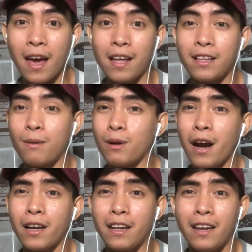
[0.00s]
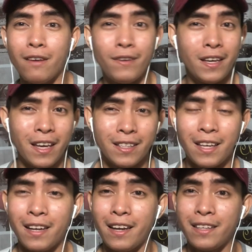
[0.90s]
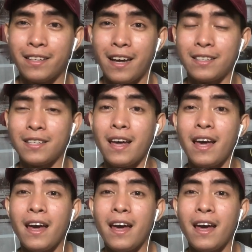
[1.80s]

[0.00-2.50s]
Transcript: and I'm currently living in Thailand, guys.